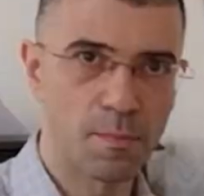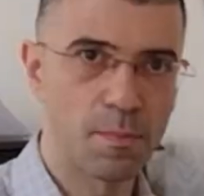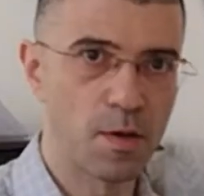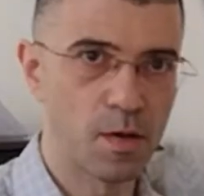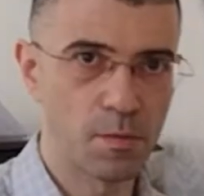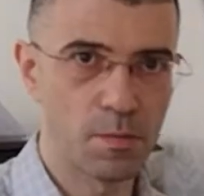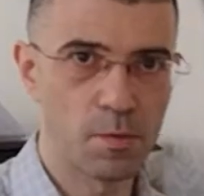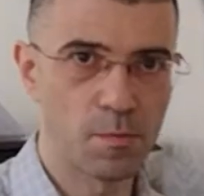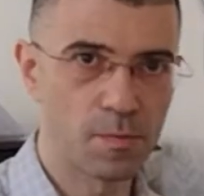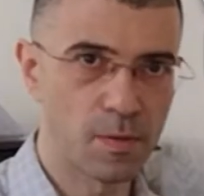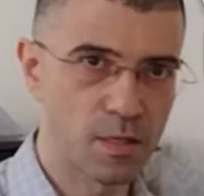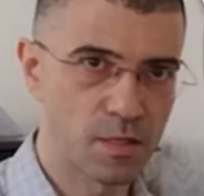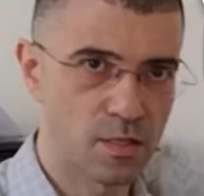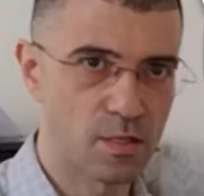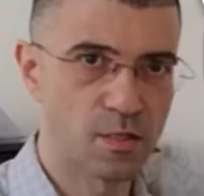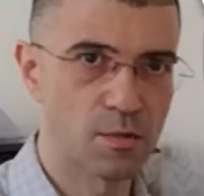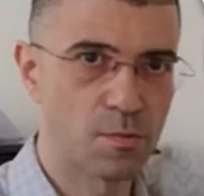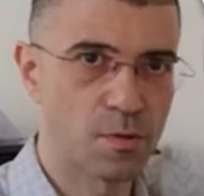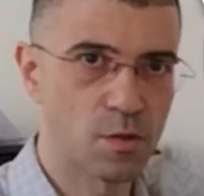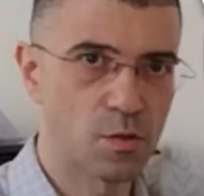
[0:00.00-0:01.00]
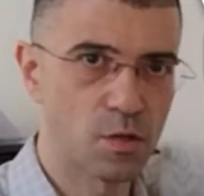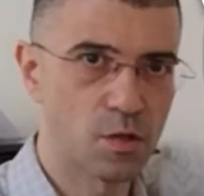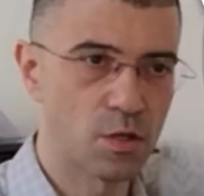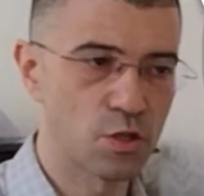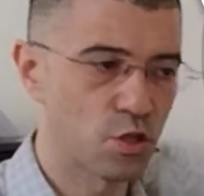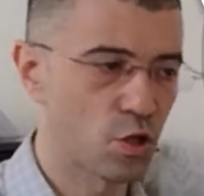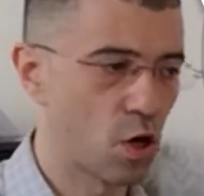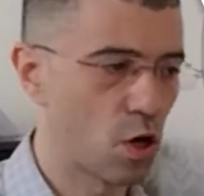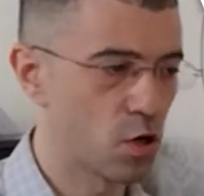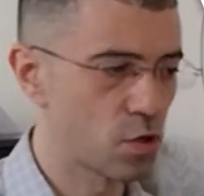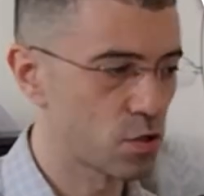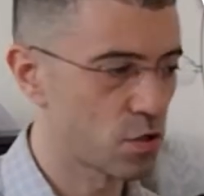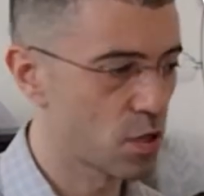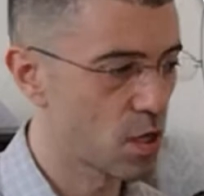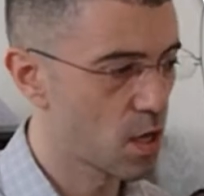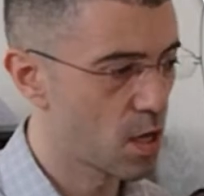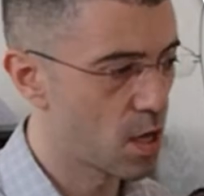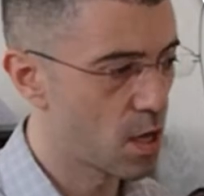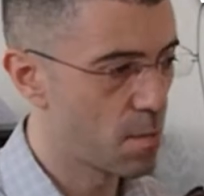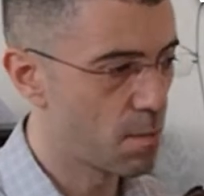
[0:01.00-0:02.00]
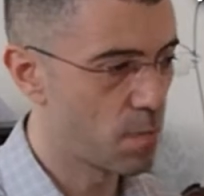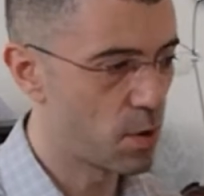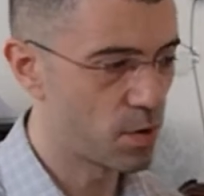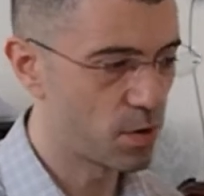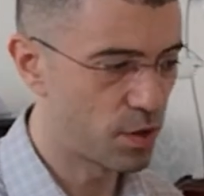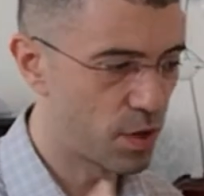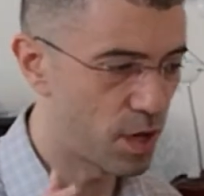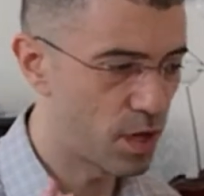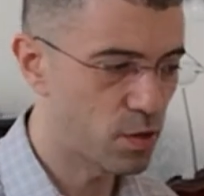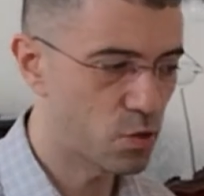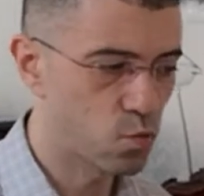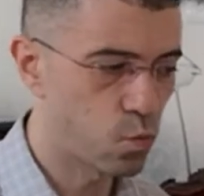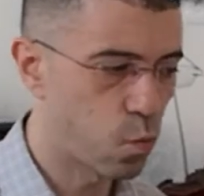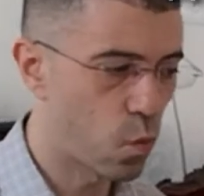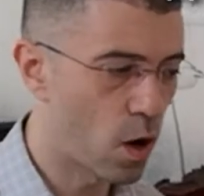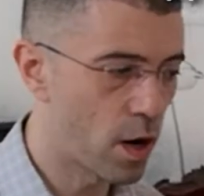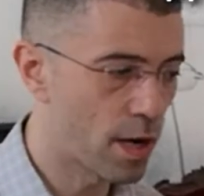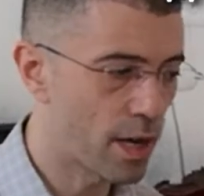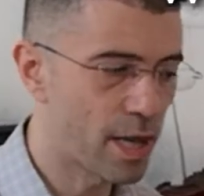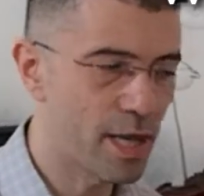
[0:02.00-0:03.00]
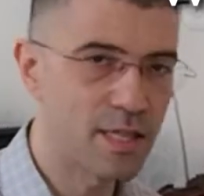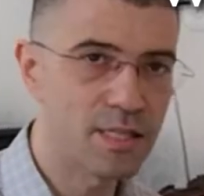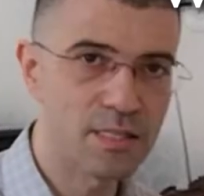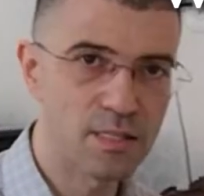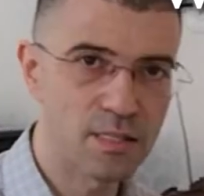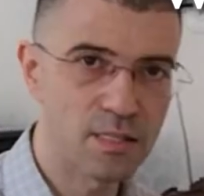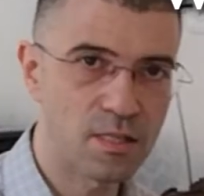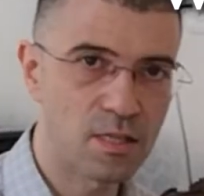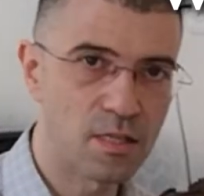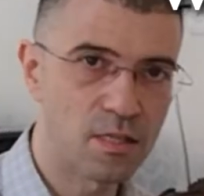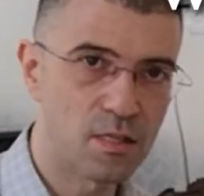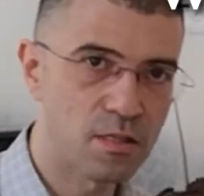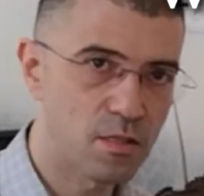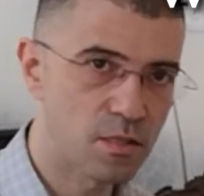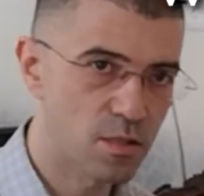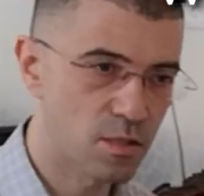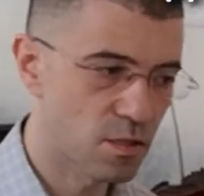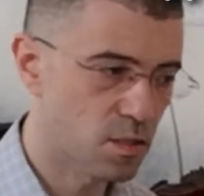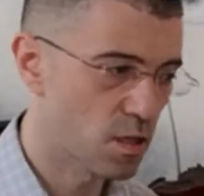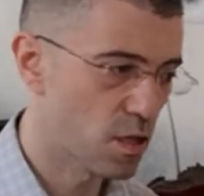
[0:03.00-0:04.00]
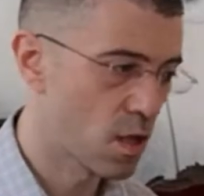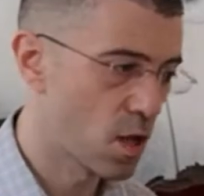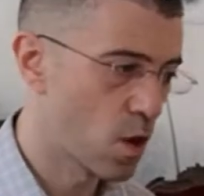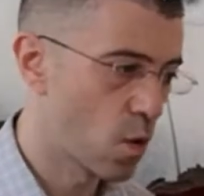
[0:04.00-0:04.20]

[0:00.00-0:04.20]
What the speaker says: minimum distance between the shots. But there is one instance